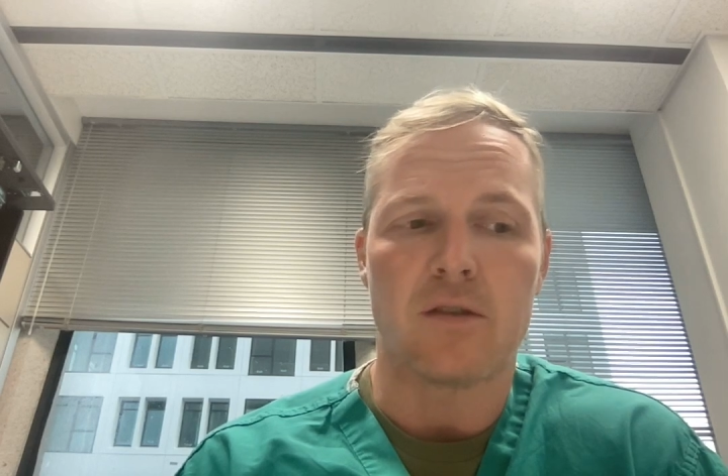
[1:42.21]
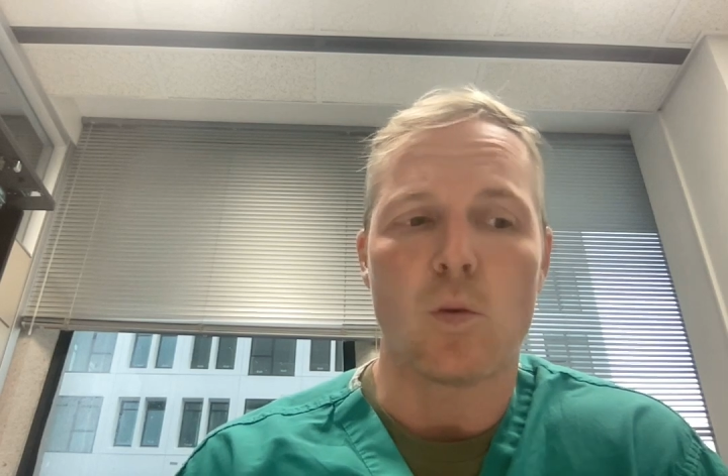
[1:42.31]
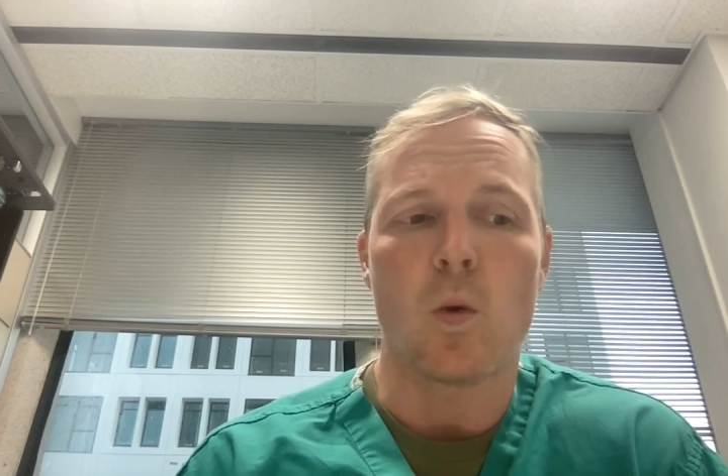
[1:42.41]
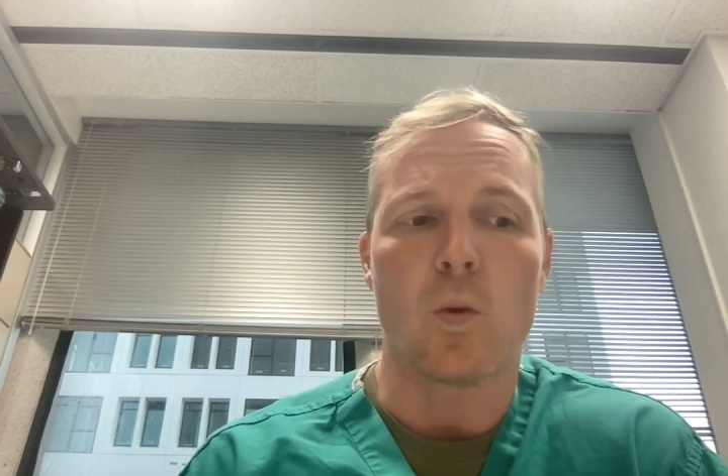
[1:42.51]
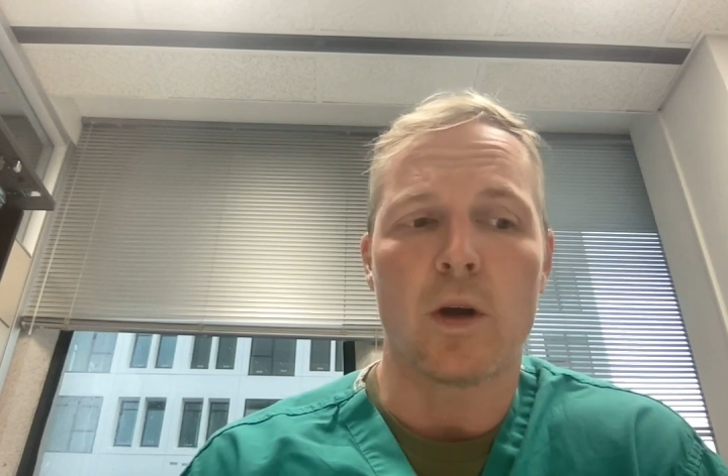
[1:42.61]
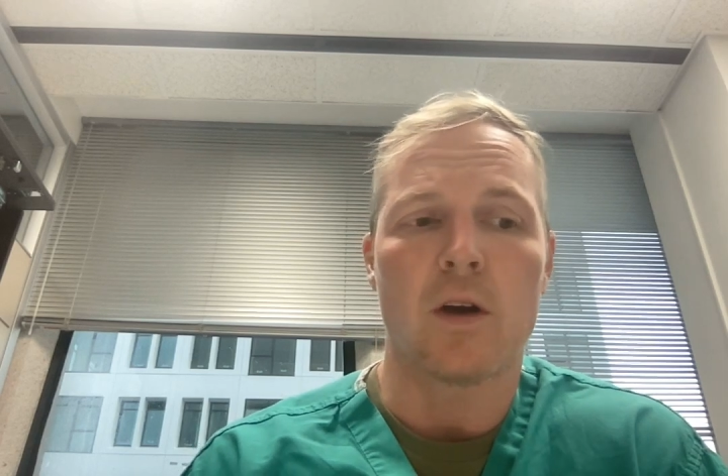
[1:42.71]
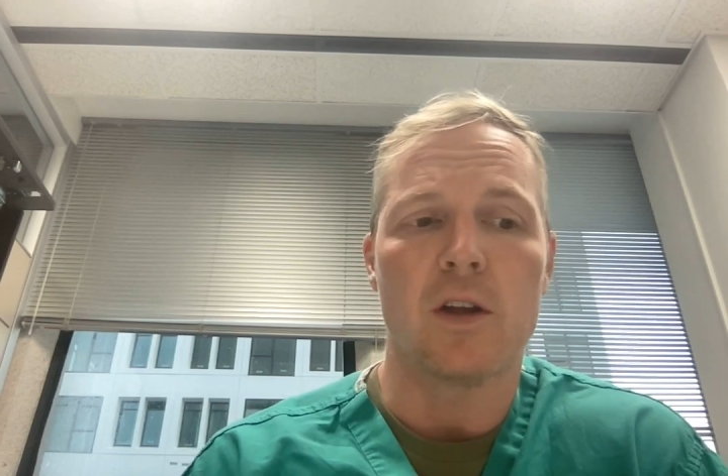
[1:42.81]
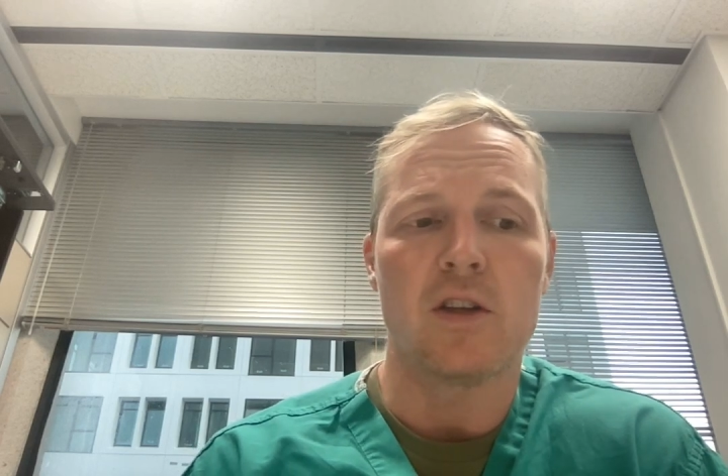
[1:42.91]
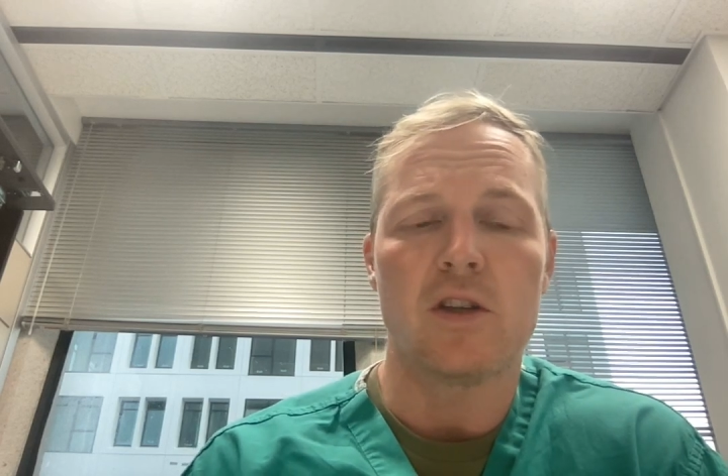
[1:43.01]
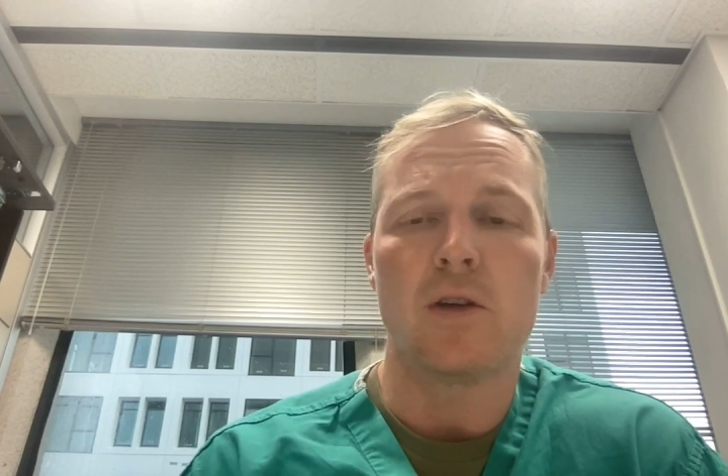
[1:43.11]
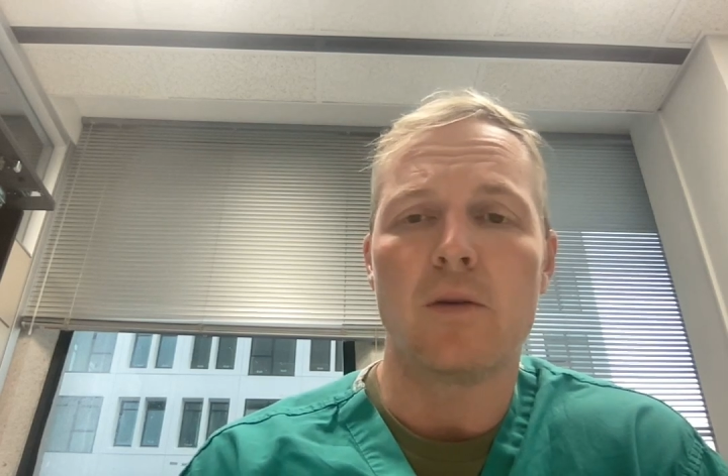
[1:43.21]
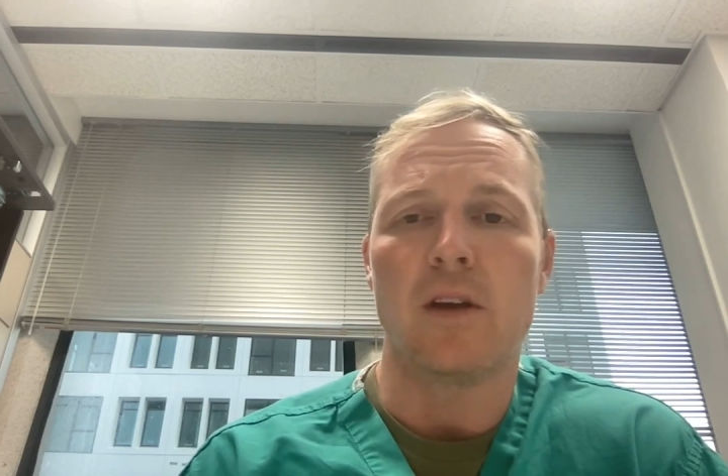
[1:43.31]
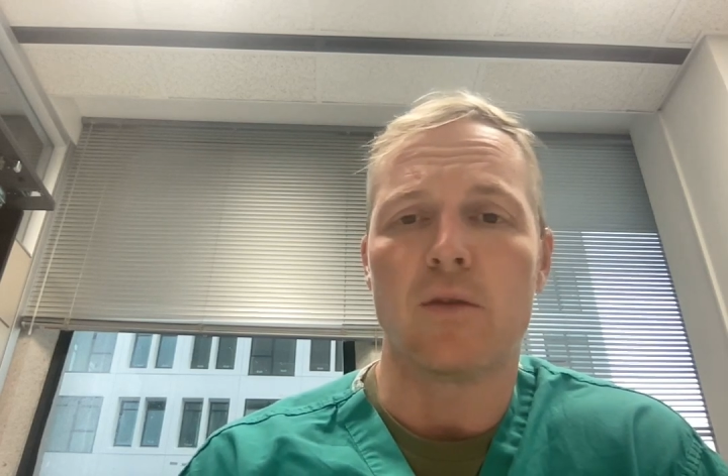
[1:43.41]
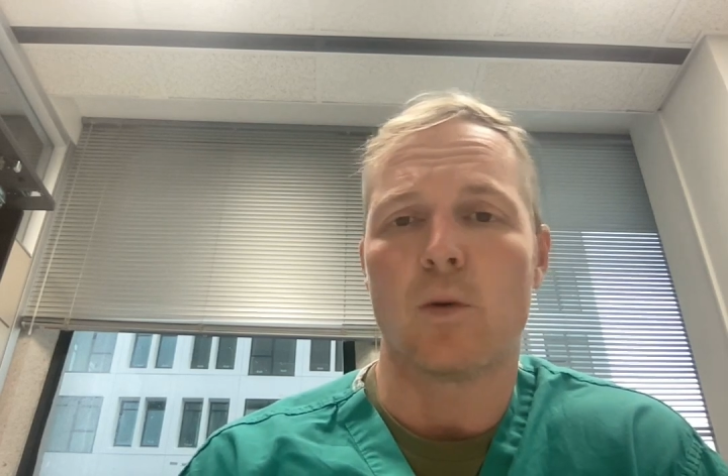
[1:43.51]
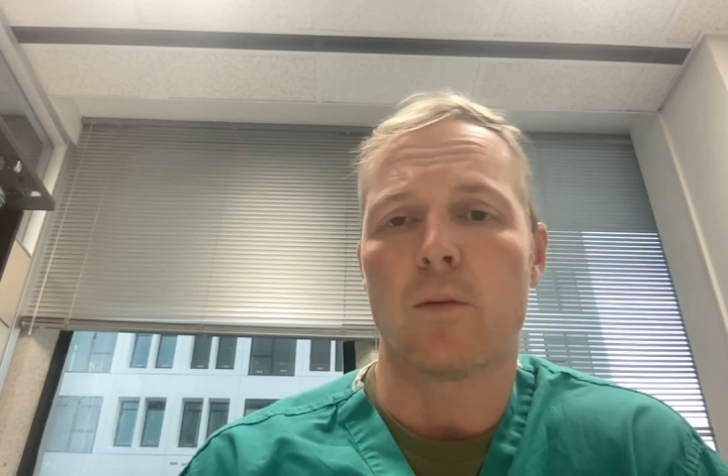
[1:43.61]
So what we're going to do
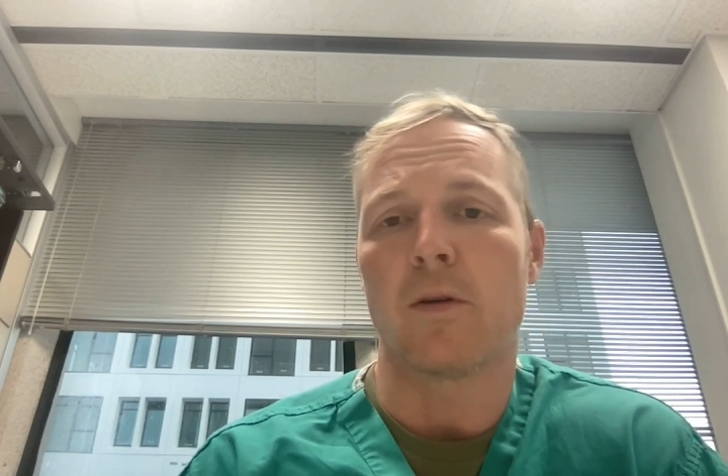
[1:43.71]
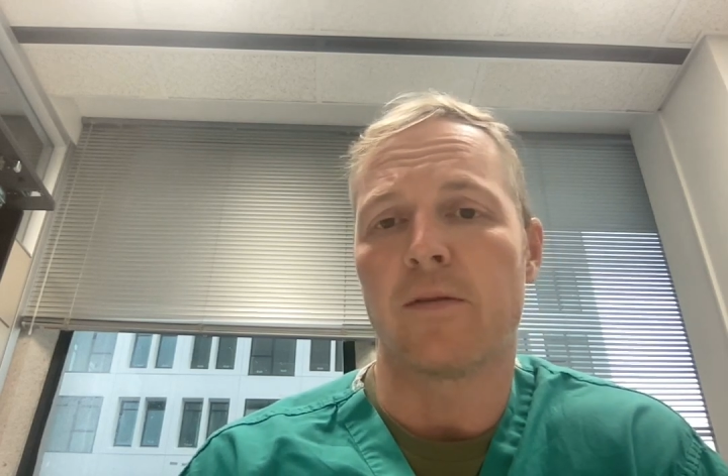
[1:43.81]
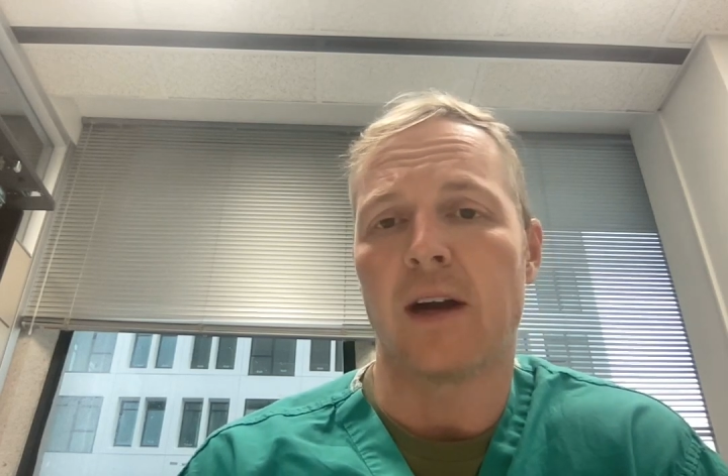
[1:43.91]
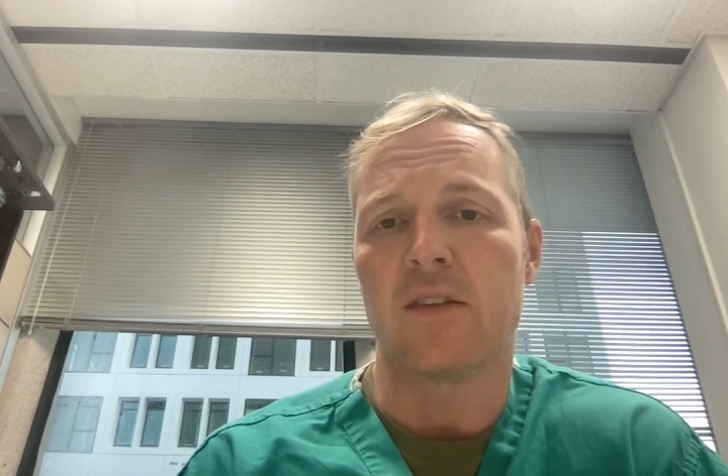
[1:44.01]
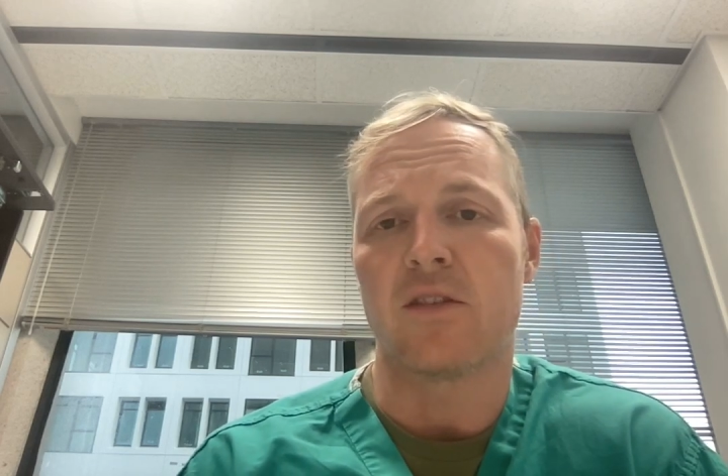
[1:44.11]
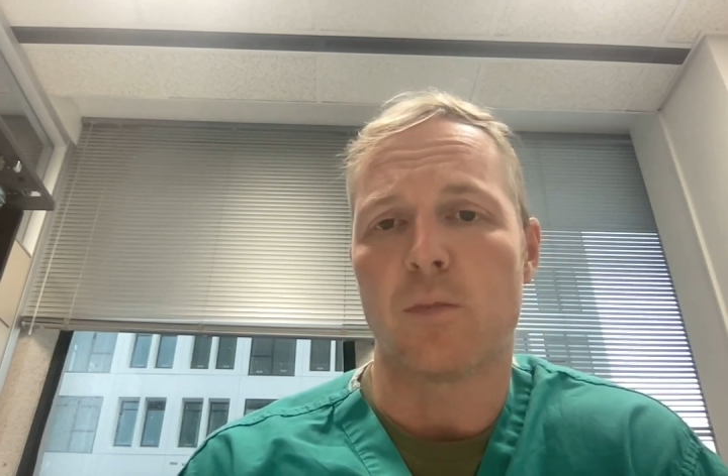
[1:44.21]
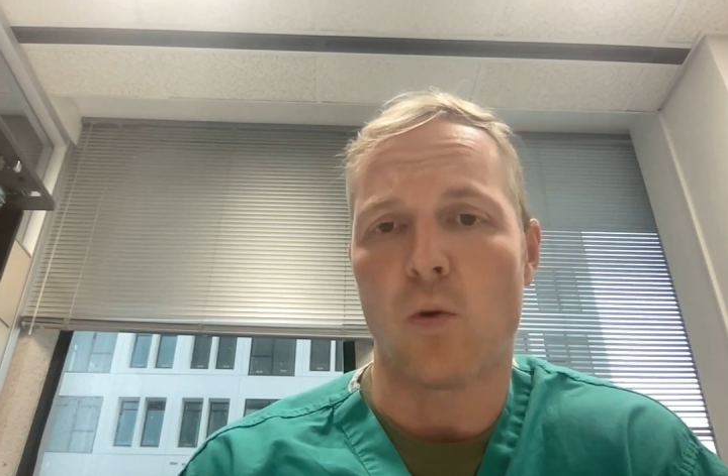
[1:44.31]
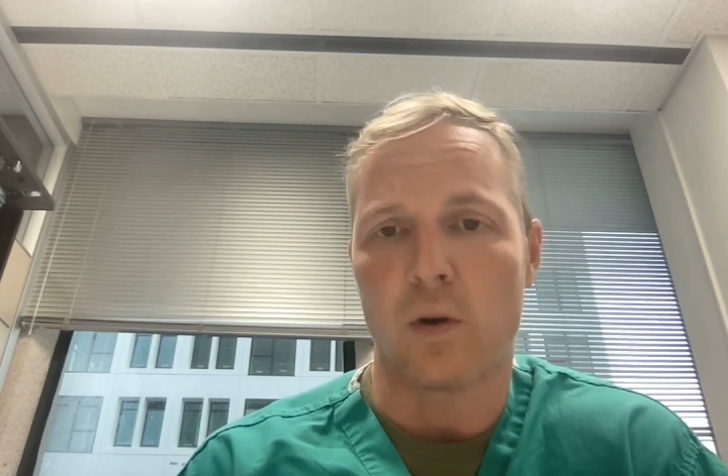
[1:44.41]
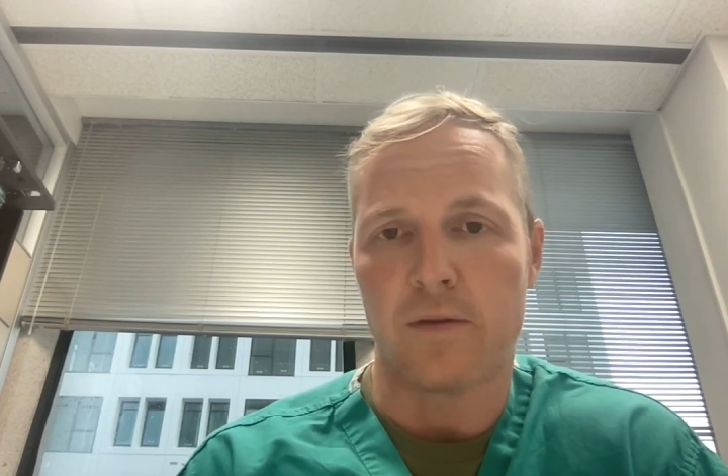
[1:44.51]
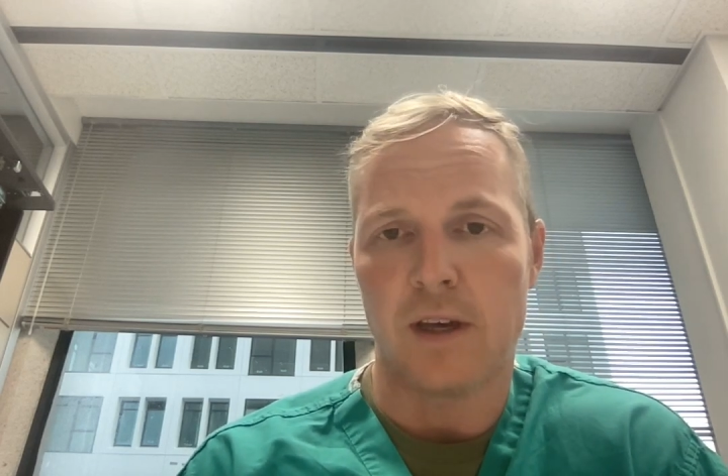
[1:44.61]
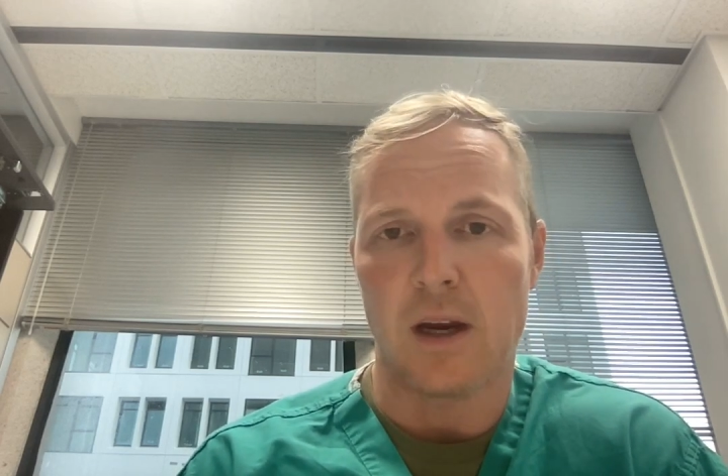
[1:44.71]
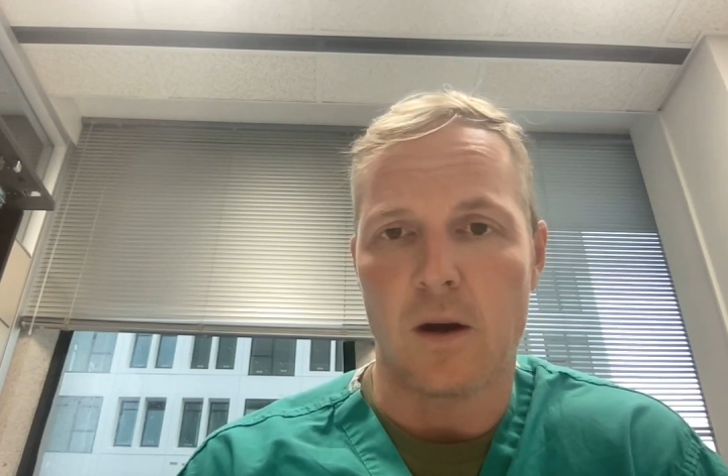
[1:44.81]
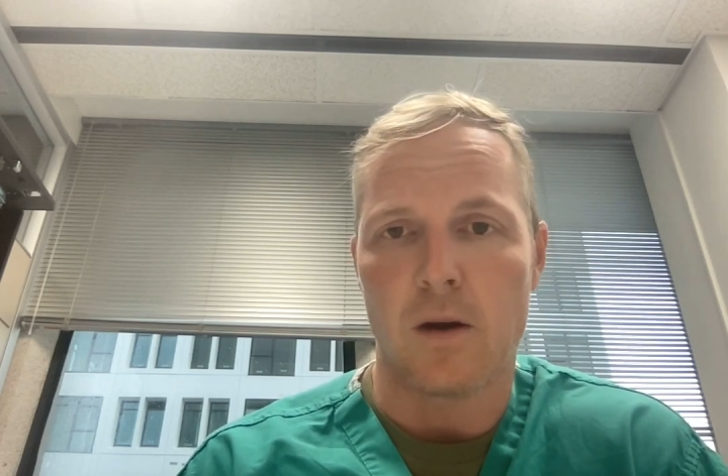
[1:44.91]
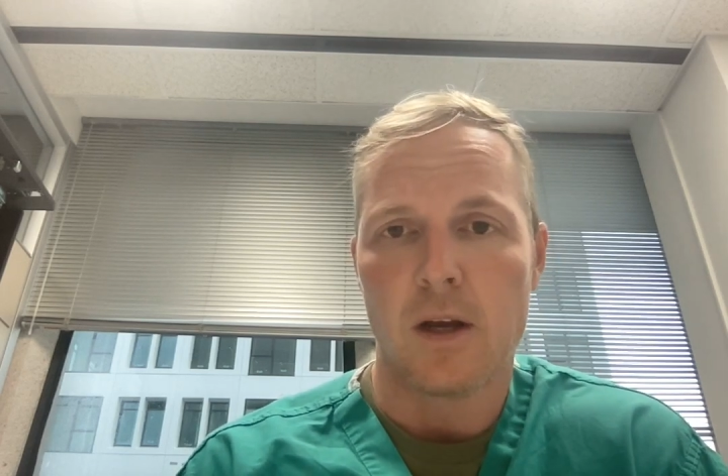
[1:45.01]
is we're going to provide supportive care.